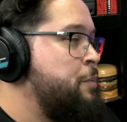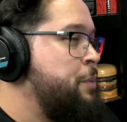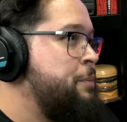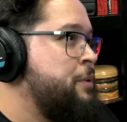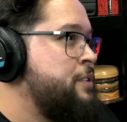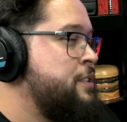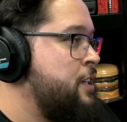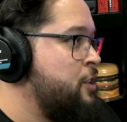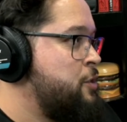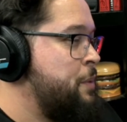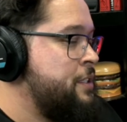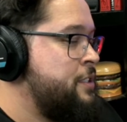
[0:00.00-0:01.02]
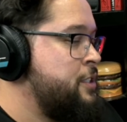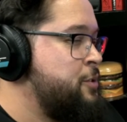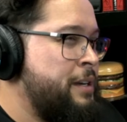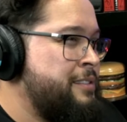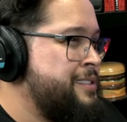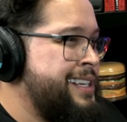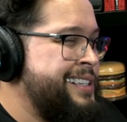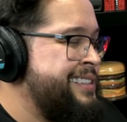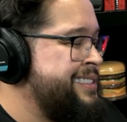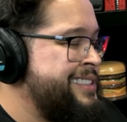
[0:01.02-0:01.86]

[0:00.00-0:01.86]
people as the Ghostbusters where I was like,